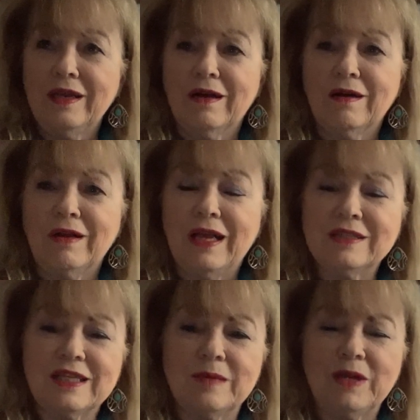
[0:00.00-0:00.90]
And
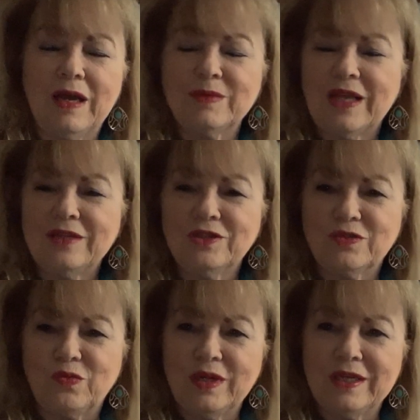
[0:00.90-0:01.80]
sometimes I
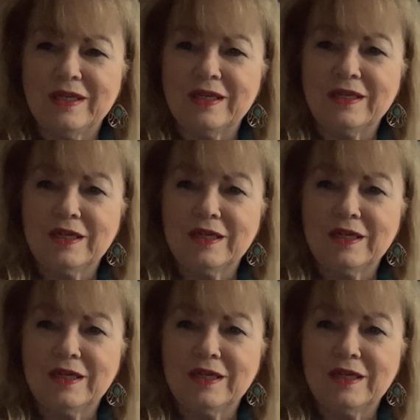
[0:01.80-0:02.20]
just really get